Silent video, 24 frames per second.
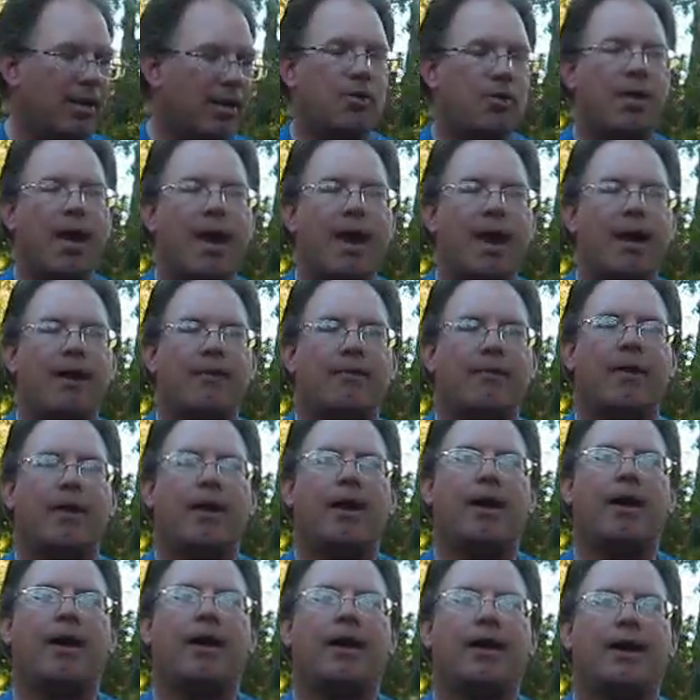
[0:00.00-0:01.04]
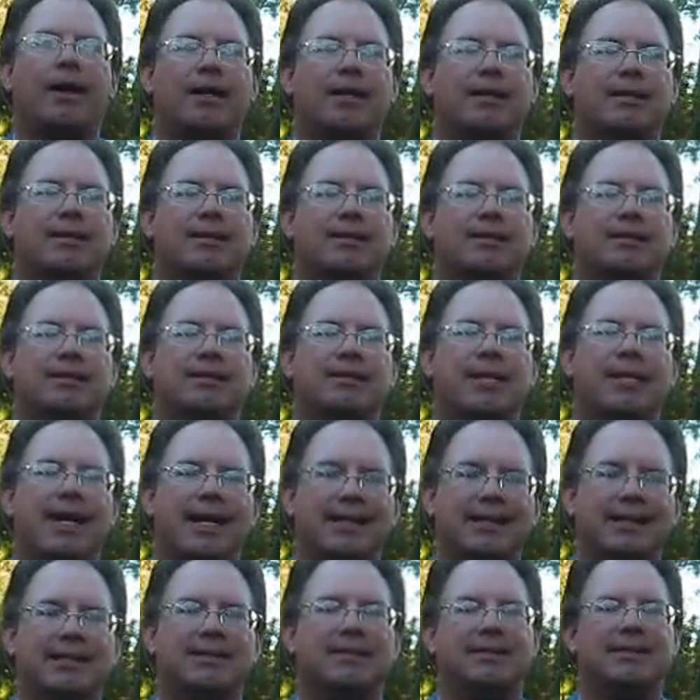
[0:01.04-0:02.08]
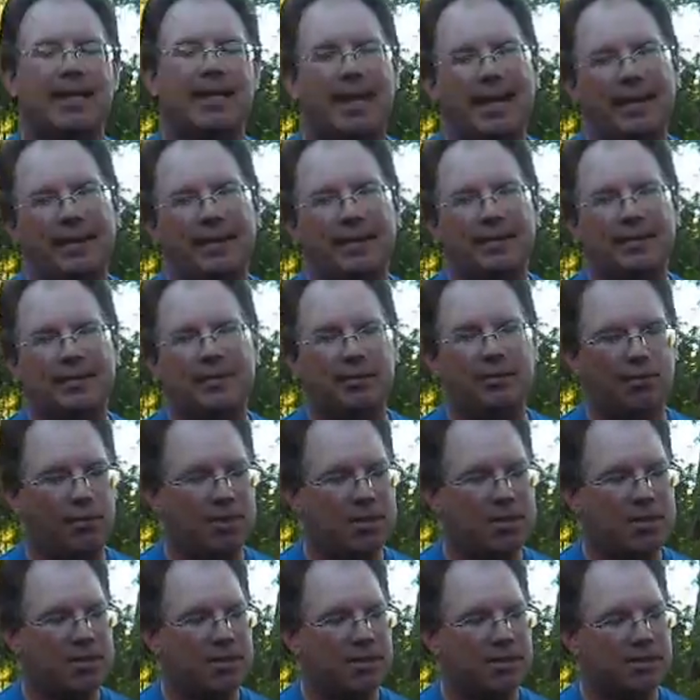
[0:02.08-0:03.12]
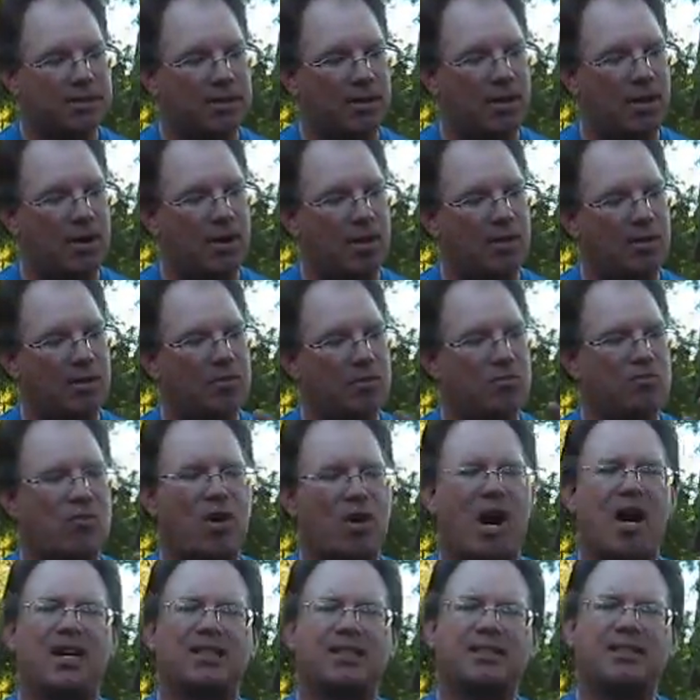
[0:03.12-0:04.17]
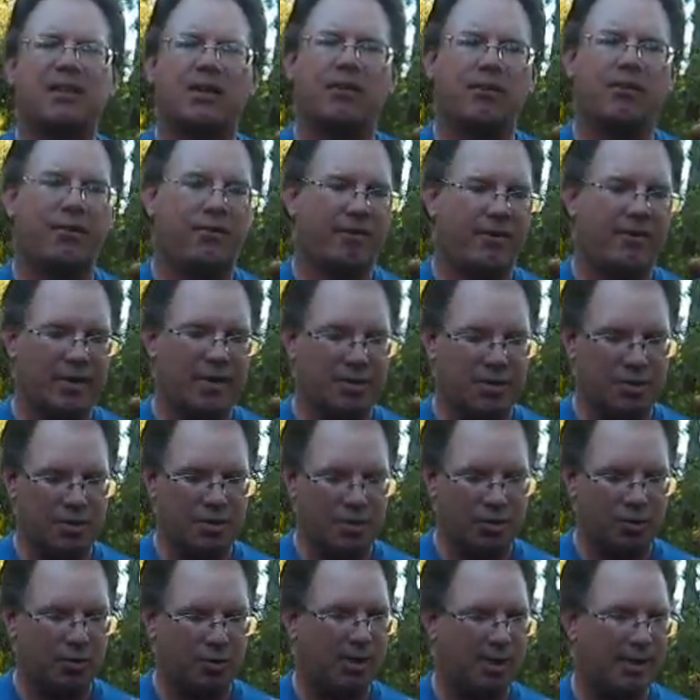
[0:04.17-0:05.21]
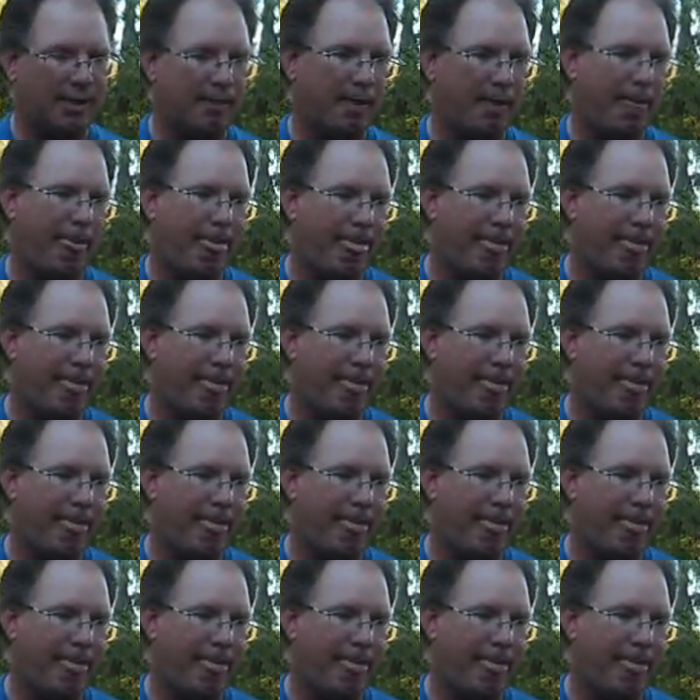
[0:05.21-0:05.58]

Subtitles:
You have satin stainless, which is a silver finish to it.